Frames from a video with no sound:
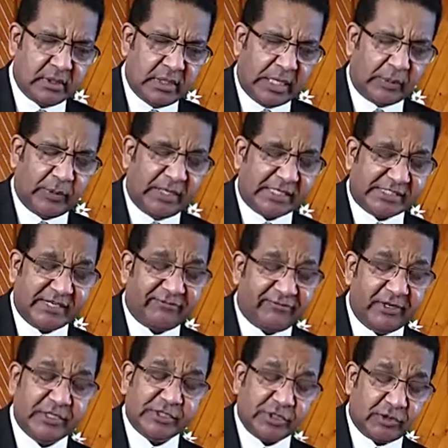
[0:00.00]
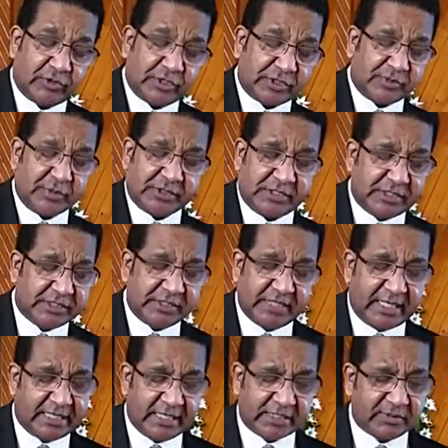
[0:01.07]
Like when I say finish our Christmas season,
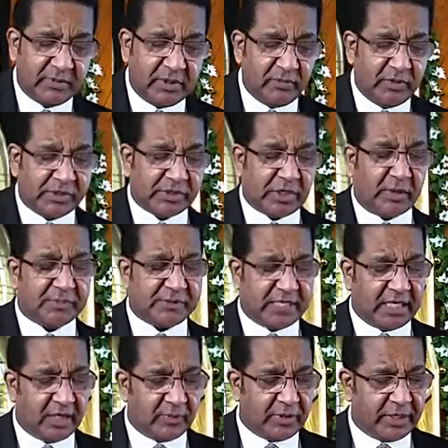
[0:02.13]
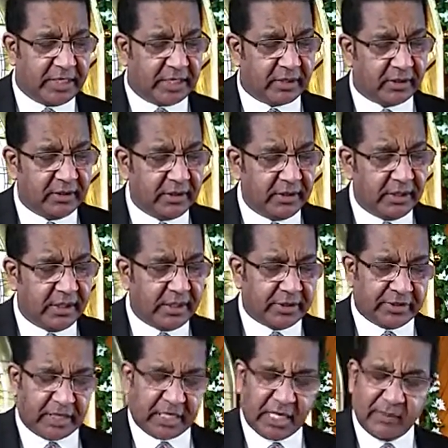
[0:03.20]
that doesn't mean we stop celebrating
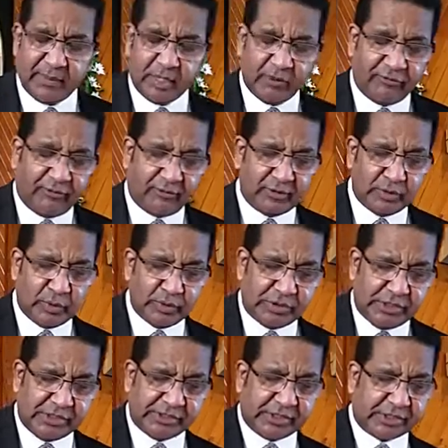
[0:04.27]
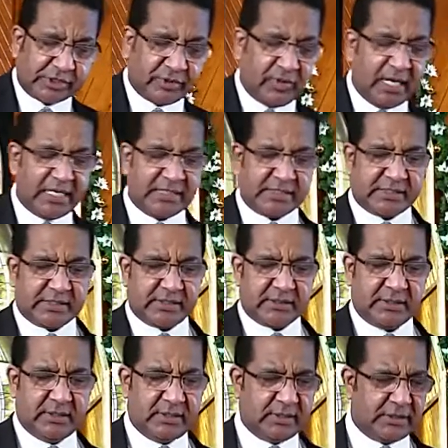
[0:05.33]
the coming of our Lord Jesus Christ.
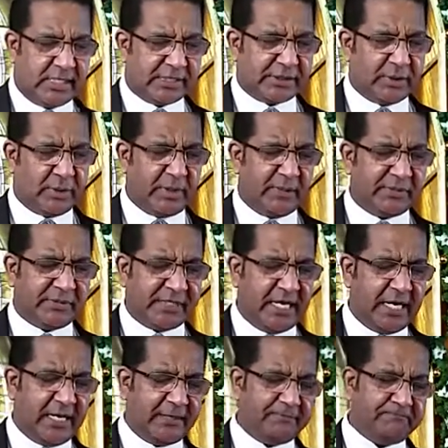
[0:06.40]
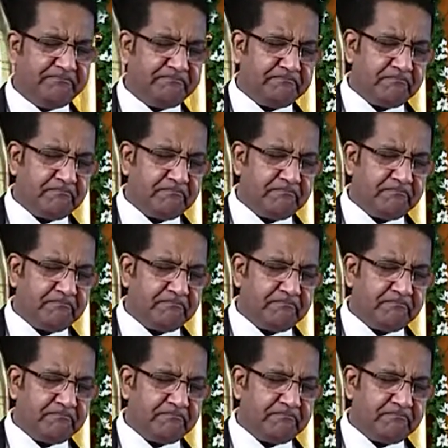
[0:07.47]
That's not what I'm saying.